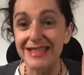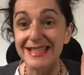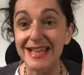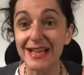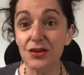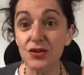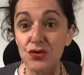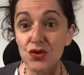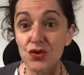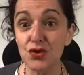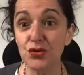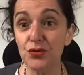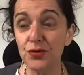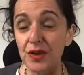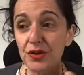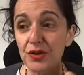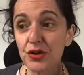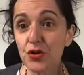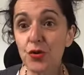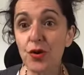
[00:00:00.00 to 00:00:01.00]
tells you
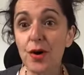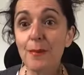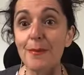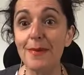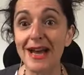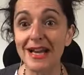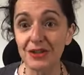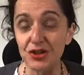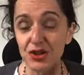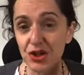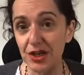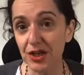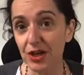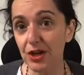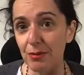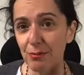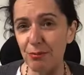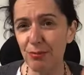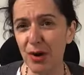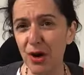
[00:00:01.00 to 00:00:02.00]
that you're a matching
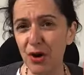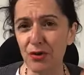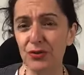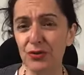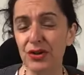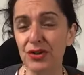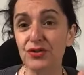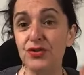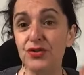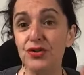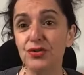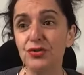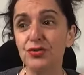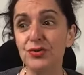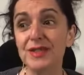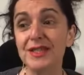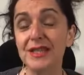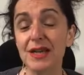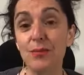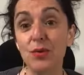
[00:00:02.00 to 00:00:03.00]
component
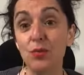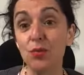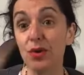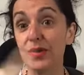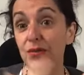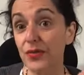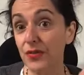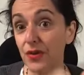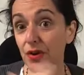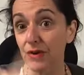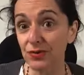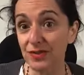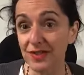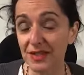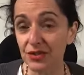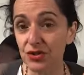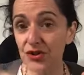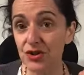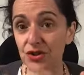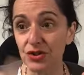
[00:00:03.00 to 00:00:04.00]
to someone with those
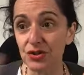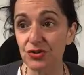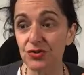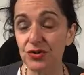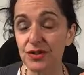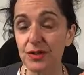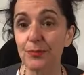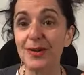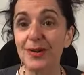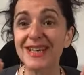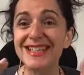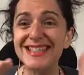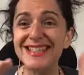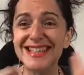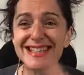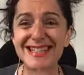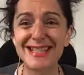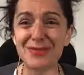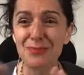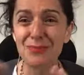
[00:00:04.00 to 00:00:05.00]
issues. But it
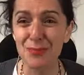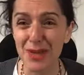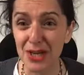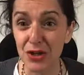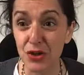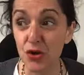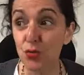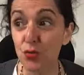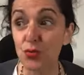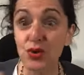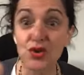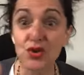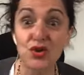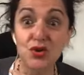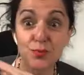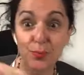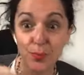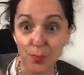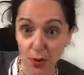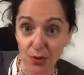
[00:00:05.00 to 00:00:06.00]
doesn't mean you're
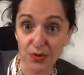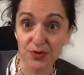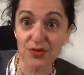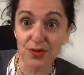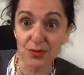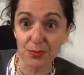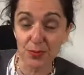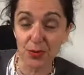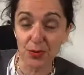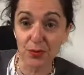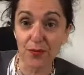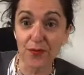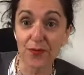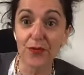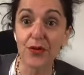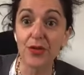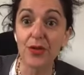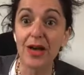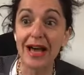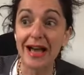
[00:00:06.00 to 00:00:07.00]
responsible
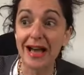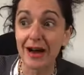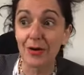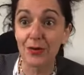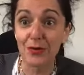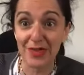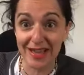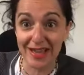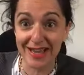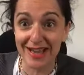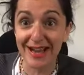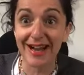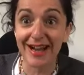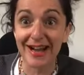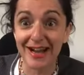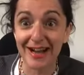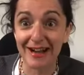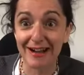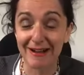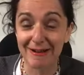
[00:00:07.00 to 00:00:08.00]
for how they
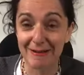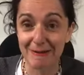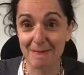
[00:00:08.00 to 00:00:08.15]
are.